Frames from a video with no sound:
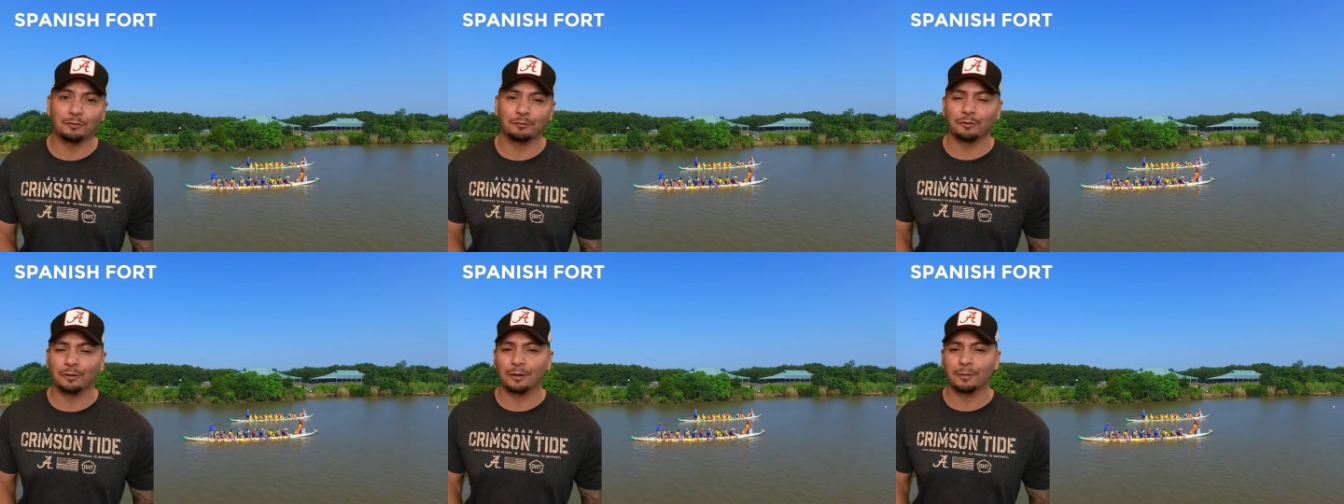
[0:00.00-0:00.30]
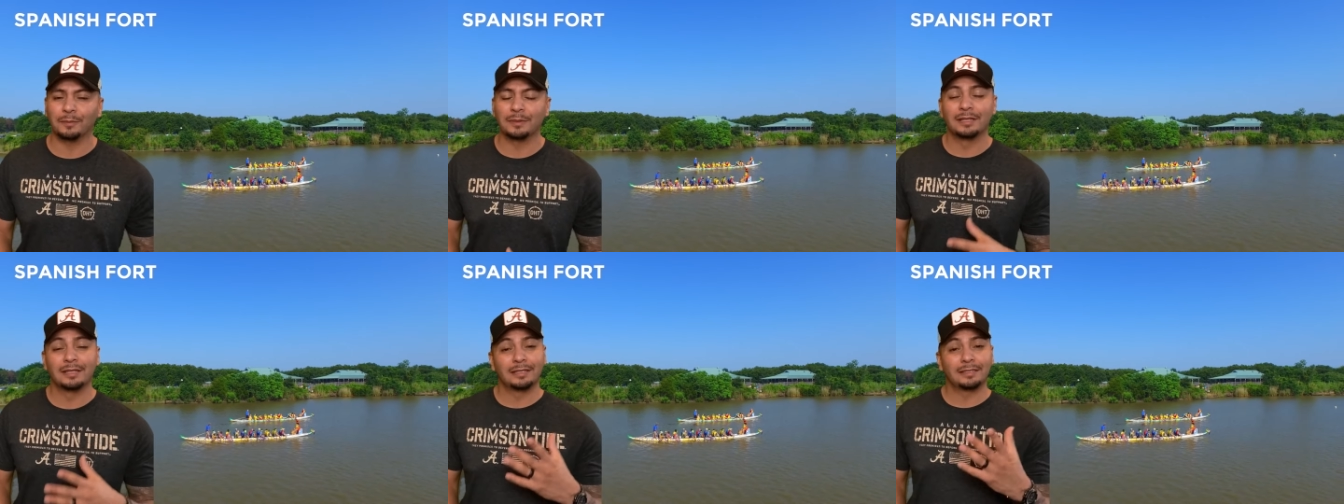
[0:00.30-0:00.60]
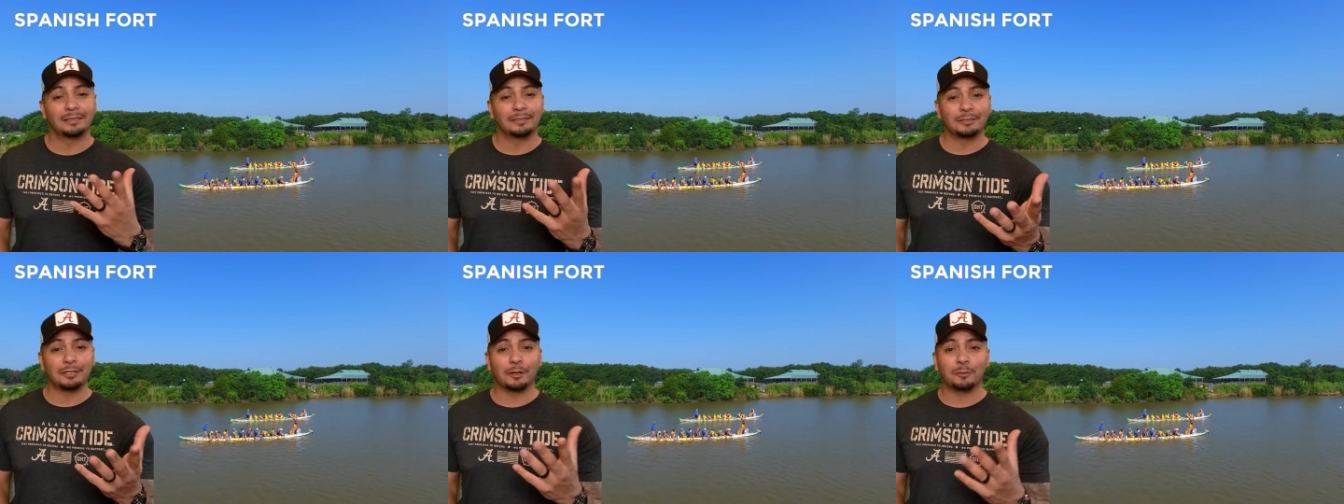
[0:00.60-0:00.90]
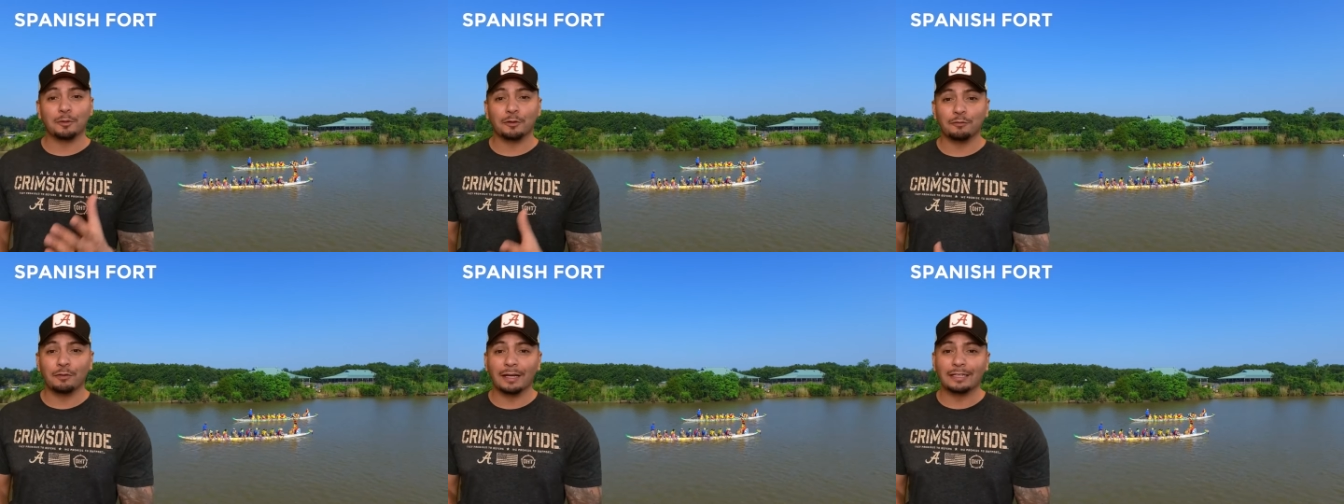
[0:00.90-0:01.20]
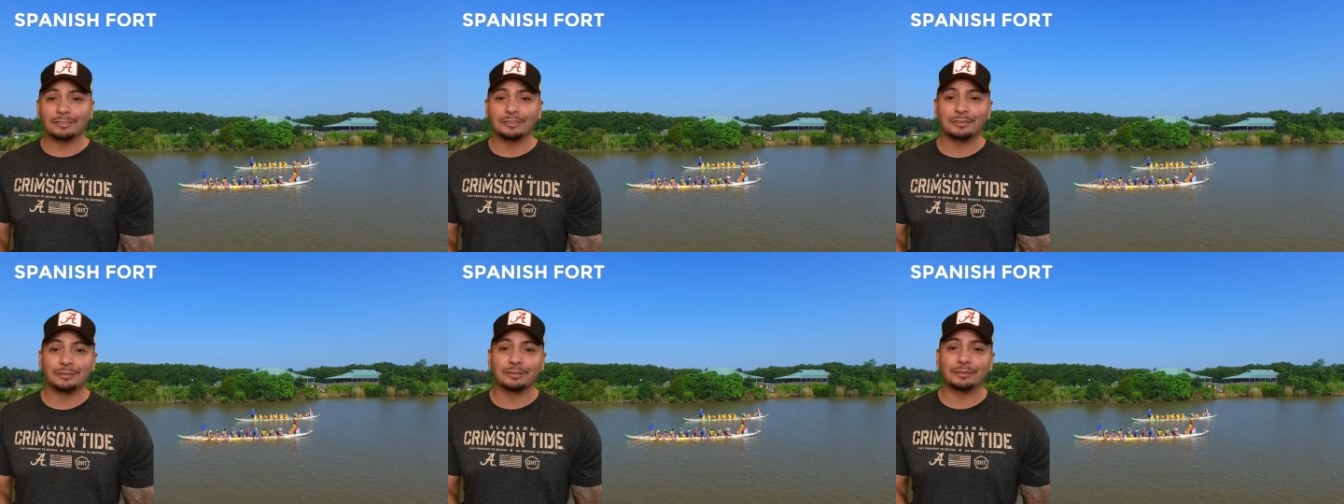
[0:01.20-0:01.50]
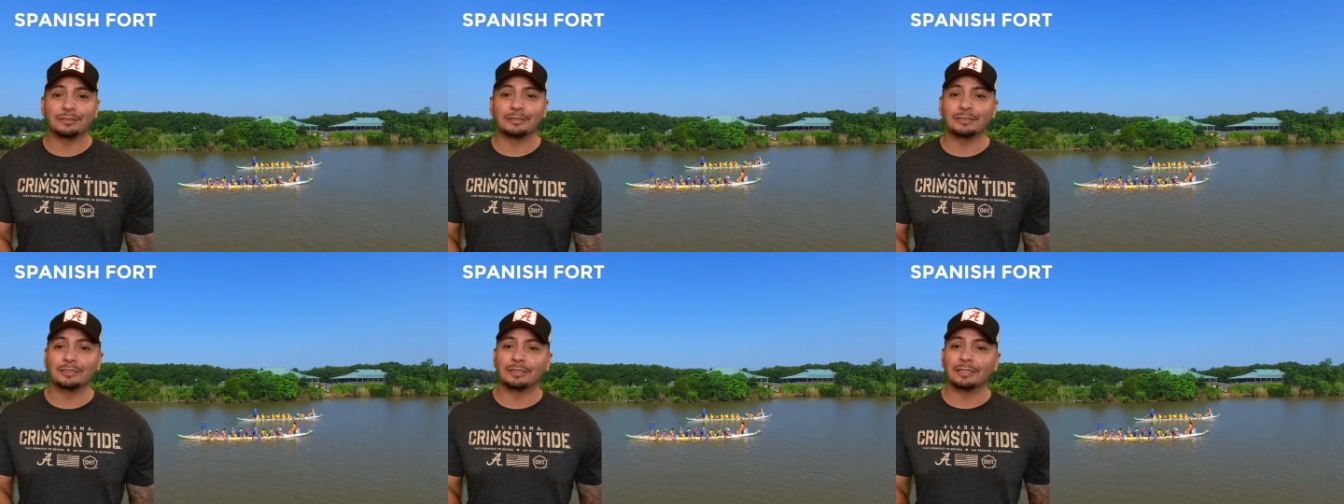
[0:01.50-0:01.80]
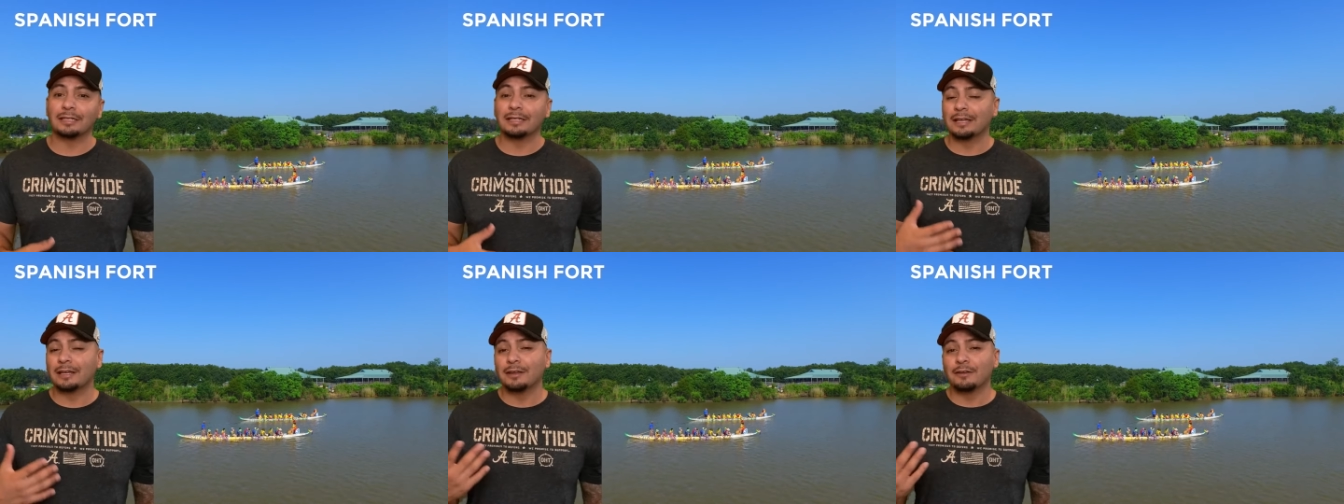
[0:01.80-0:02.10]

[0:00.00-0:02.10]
from young professionals to